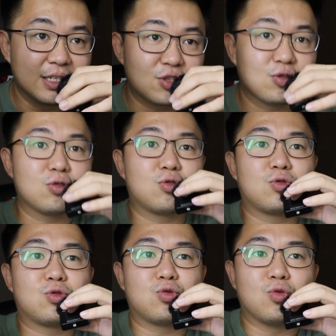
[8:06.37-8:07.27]
So
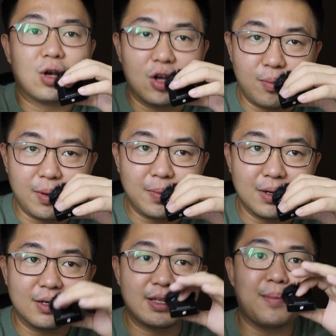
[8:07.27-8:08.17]
to a lot of
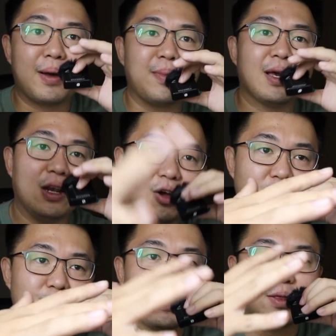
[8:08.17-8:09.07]
people, that might be a
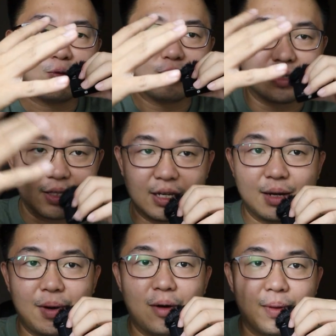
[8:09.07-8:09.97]
lot, but to a certain
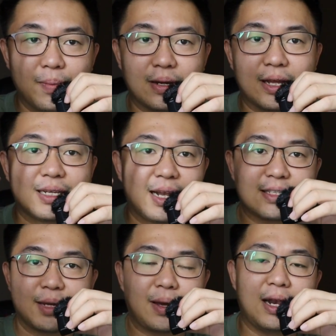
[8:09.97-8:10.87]
amount of people, that's
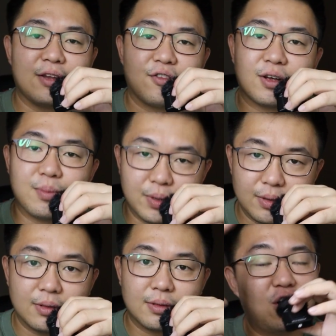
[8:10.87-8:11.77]
less than my electrical bill.